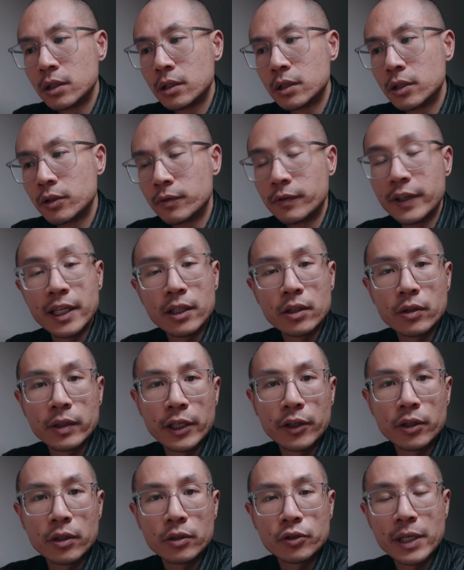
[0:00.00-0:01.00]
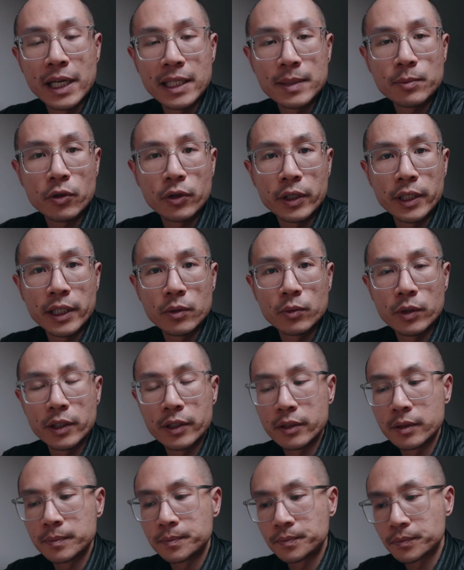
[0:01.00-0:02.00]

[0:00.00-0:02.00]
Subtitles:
the vehicle that you're transporting it with.